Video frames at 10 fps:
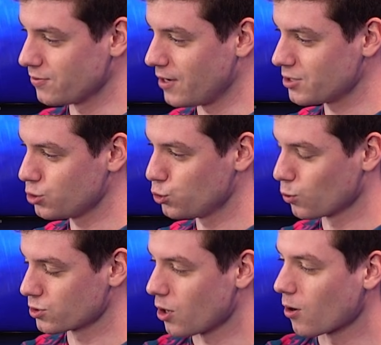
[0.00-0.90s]
facing
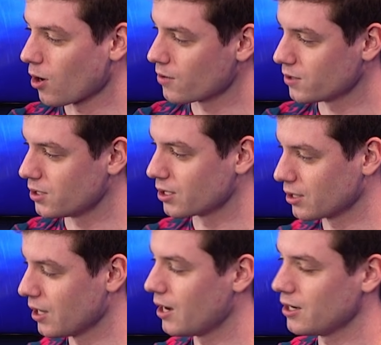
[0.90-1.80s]
shores are on the
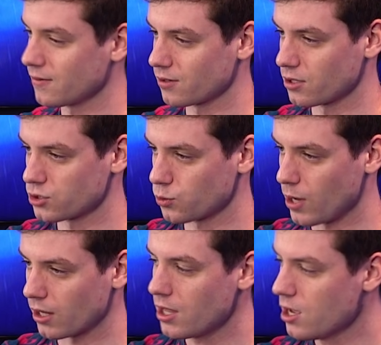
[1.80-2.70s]
decline after the
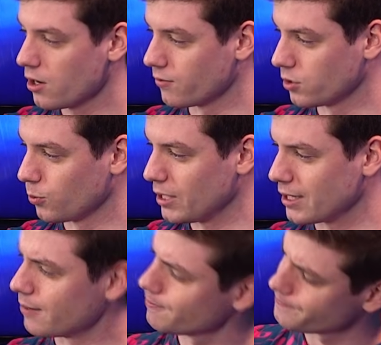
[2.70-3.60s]
swell over the
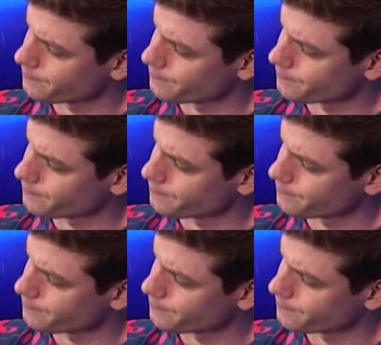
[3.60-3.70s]
weekend.